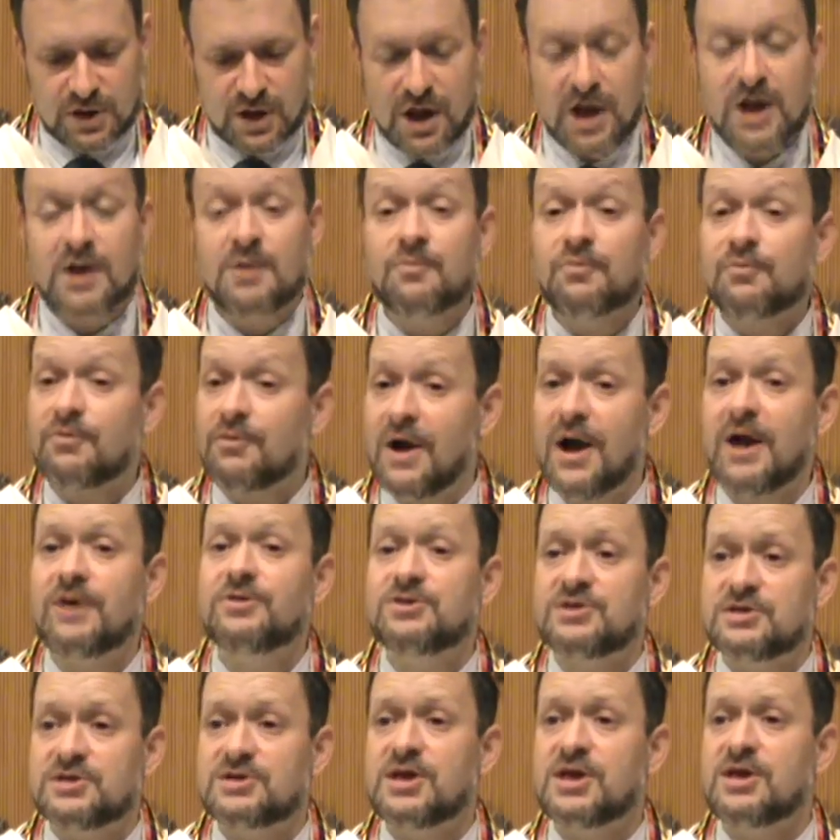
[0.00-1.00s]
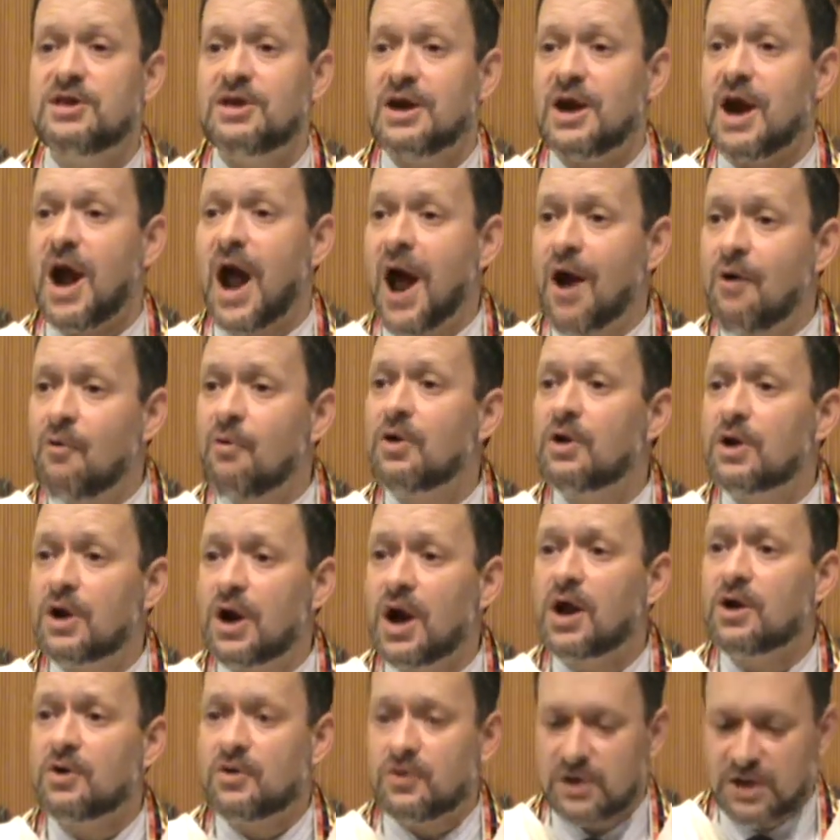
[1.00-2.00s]
I am proud to say that our
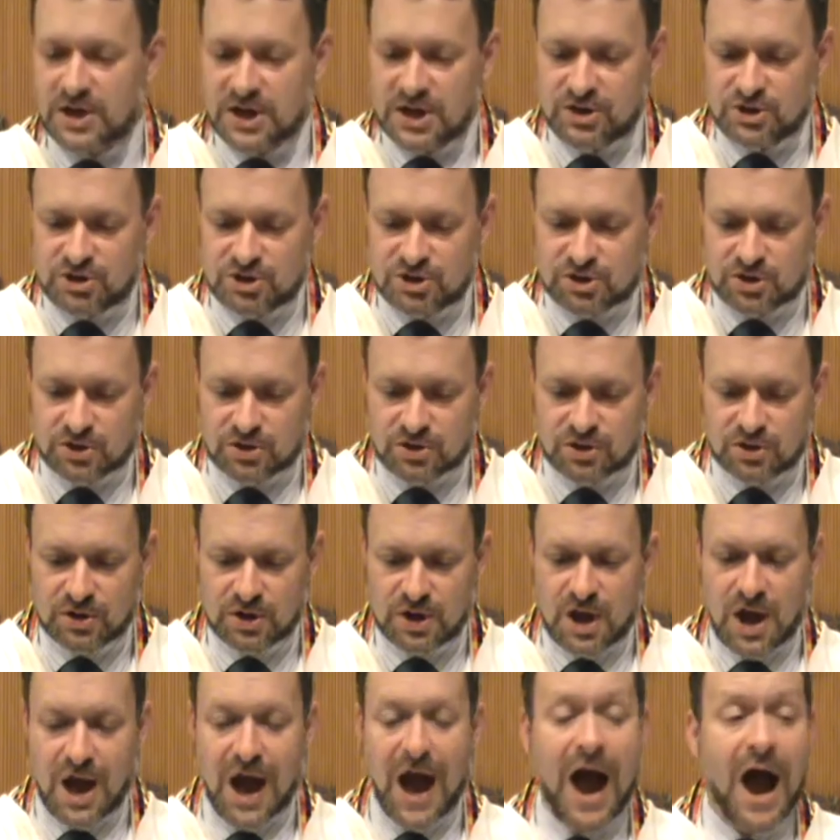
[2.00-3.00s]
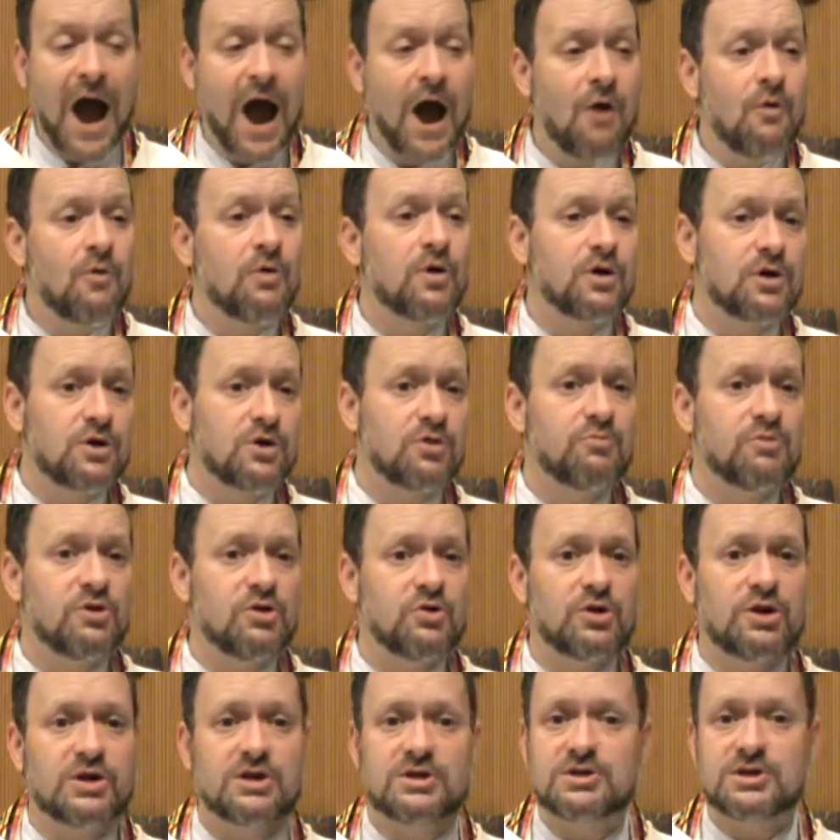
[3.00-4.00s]
congregation, our
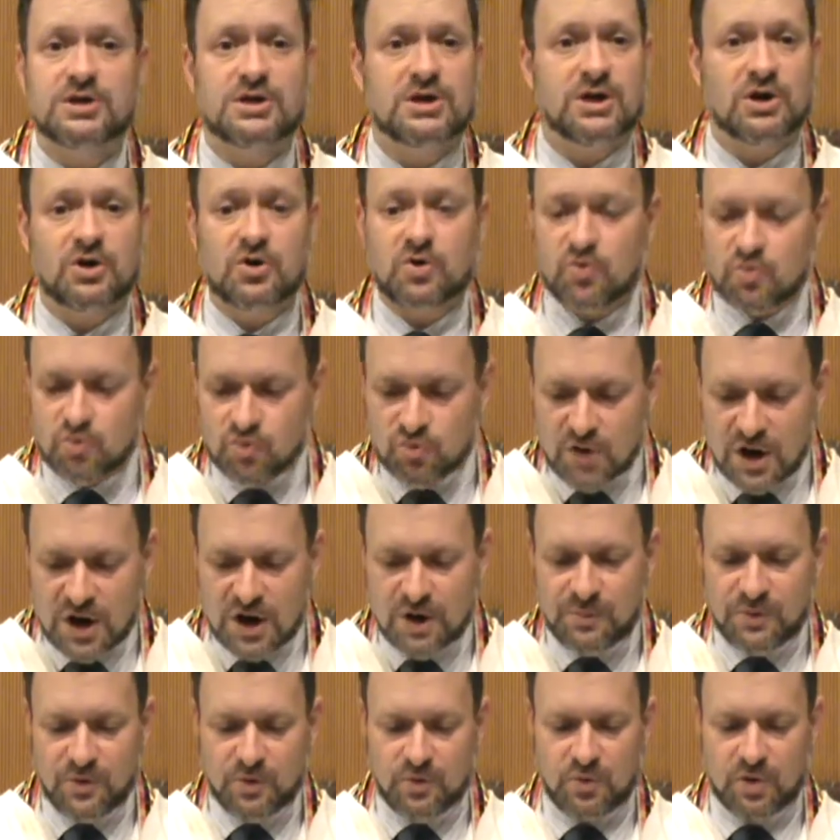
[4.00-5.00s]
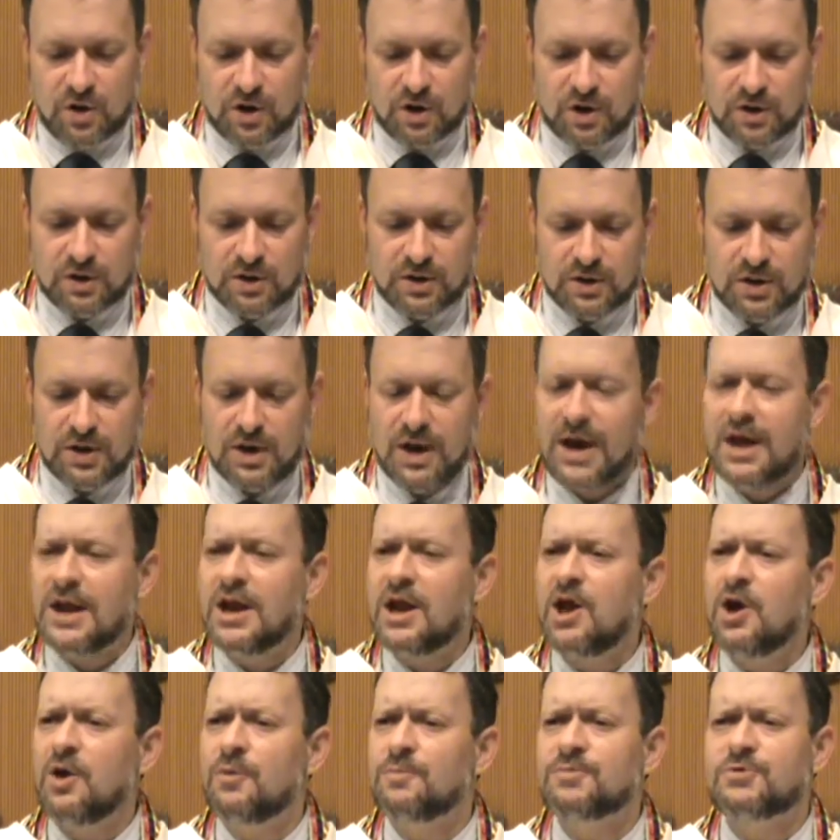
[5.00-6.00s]
community did incredible work
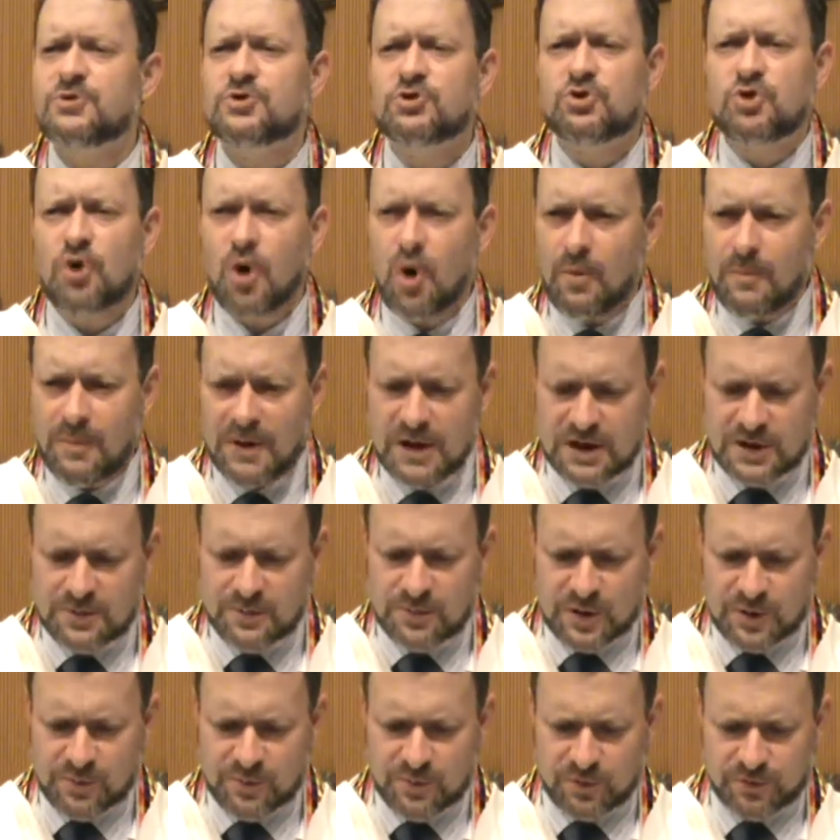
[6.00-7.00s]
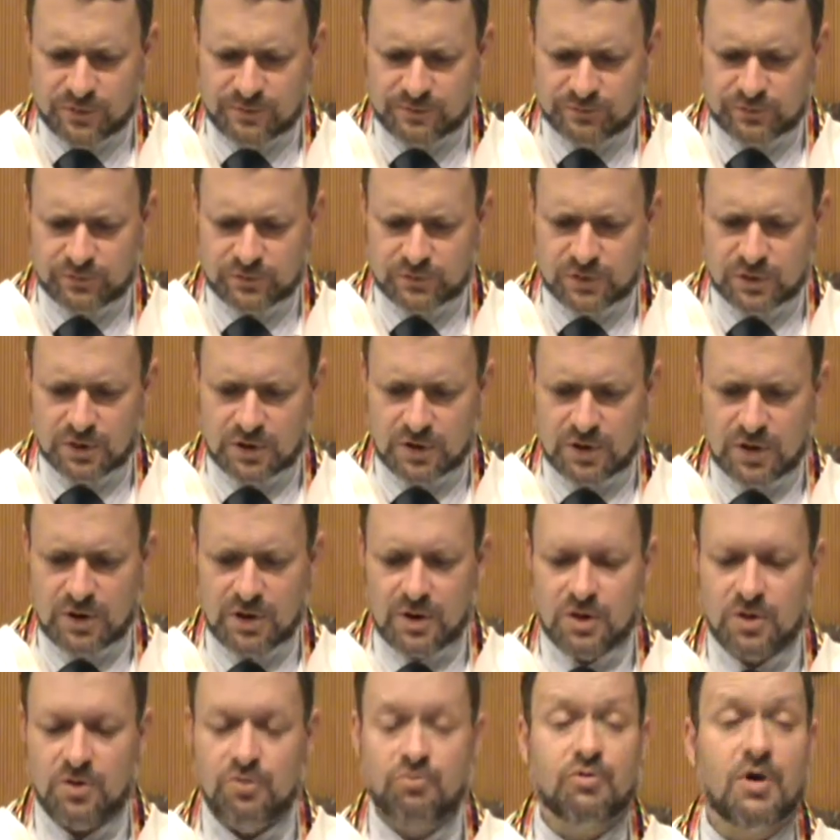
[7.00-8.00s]
and helped so many people.
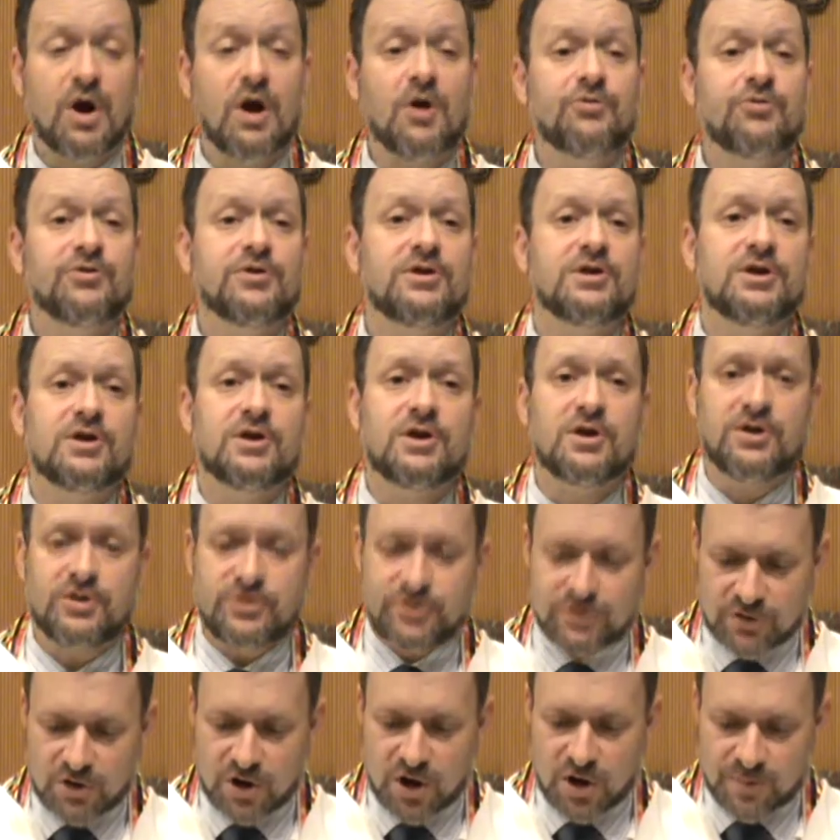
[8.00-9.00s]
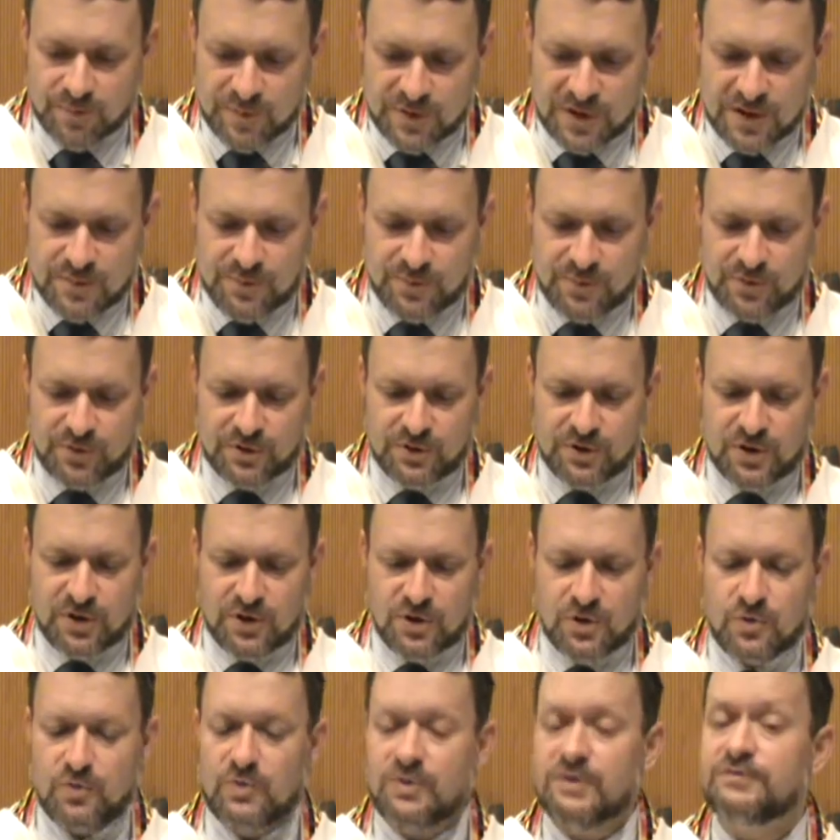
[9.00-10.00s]
Throughout the year, there are people
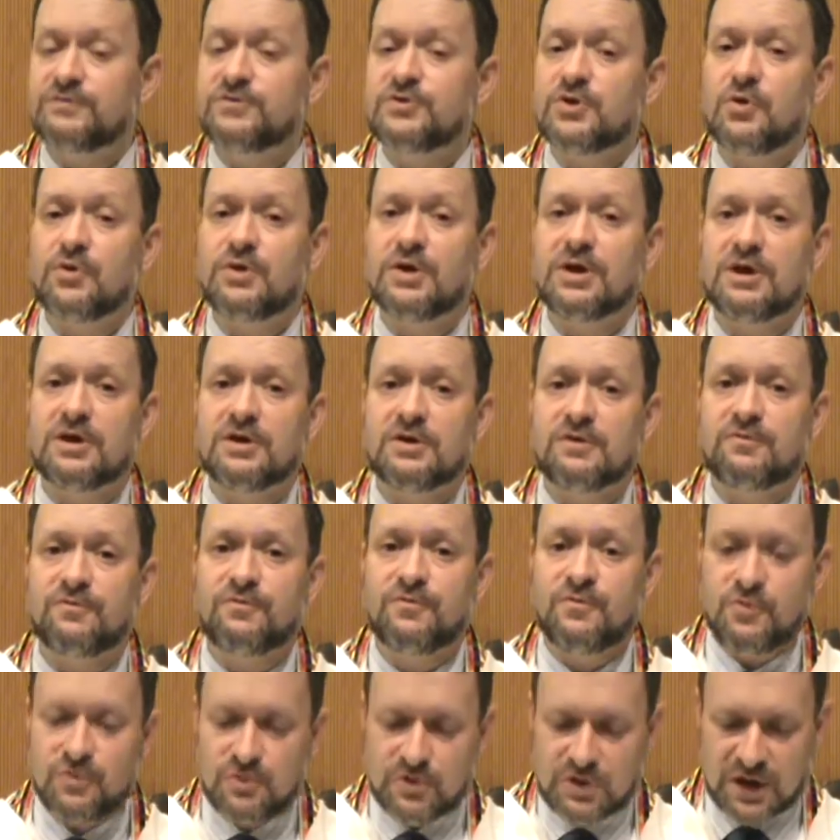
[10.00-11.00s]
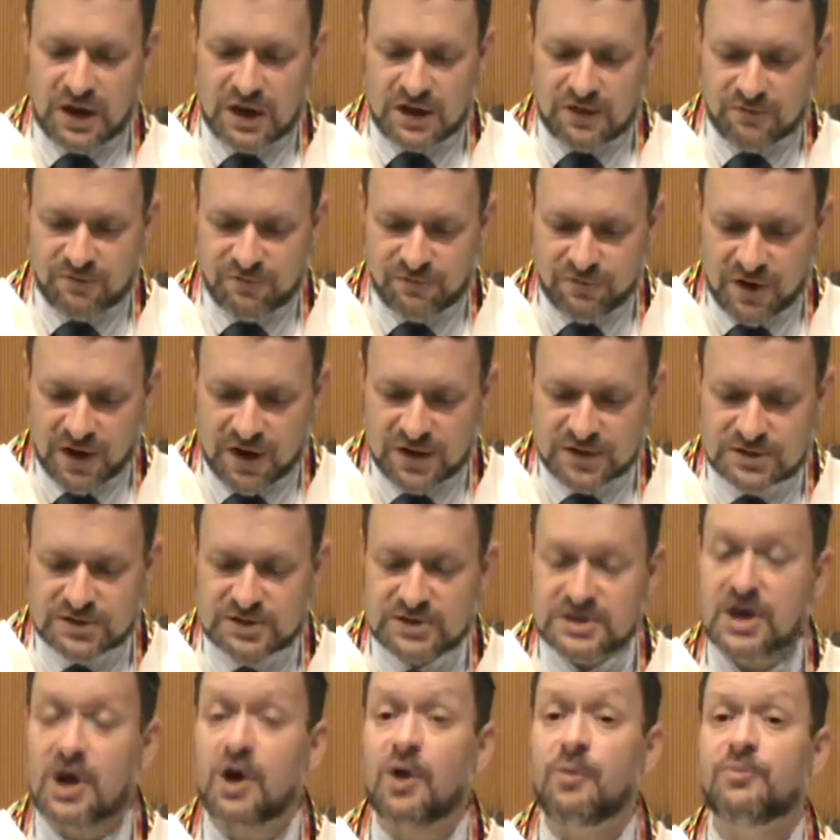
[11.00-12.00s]
who have donated food and
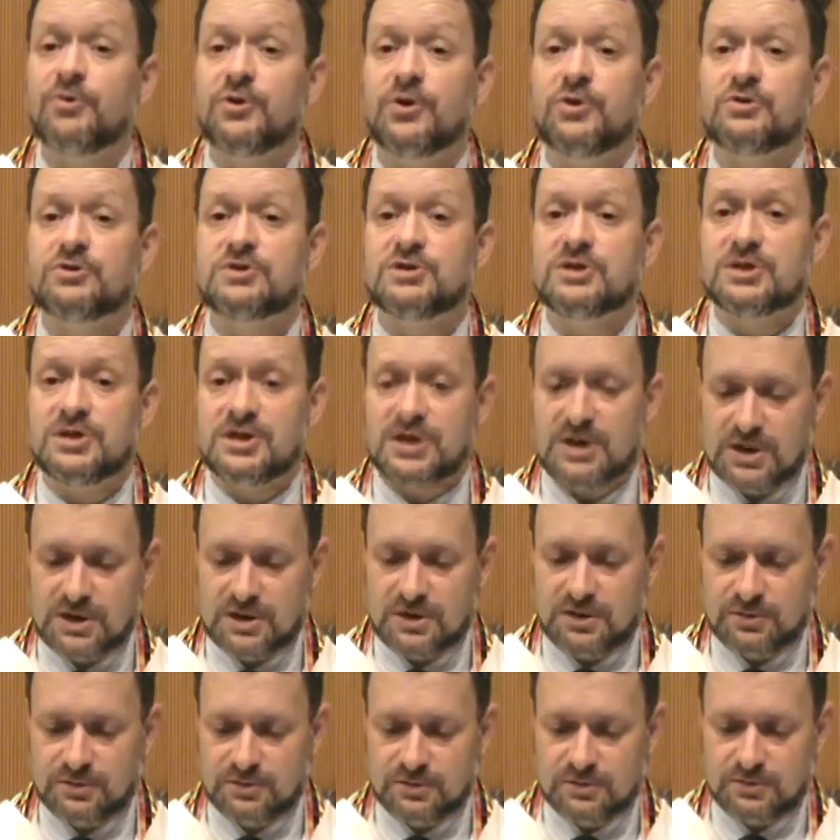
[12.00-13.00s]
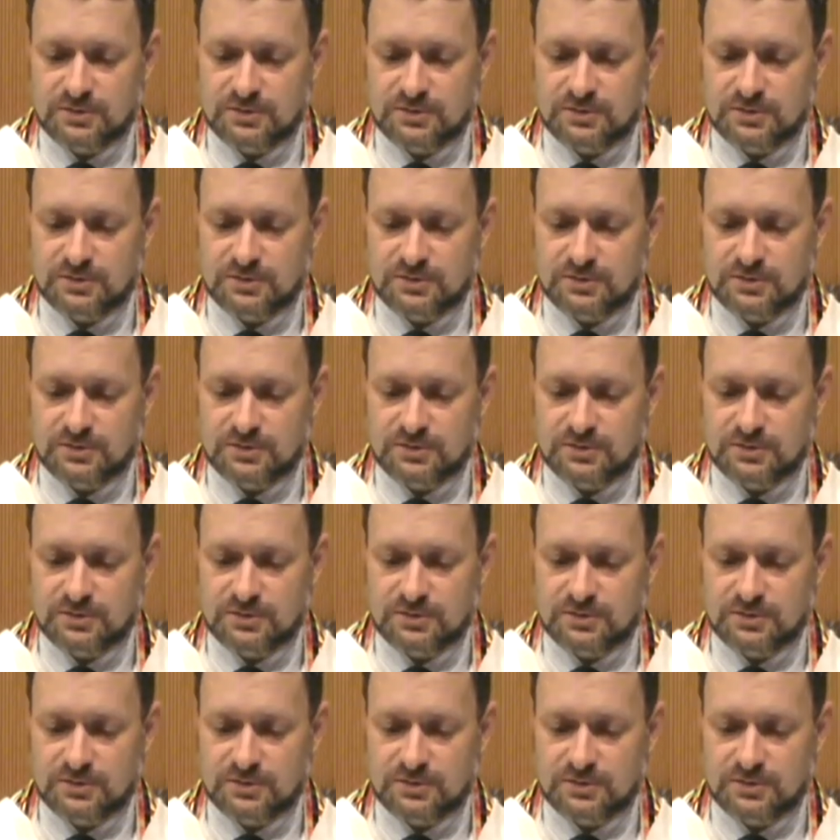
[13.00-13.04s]
funds to help those in need.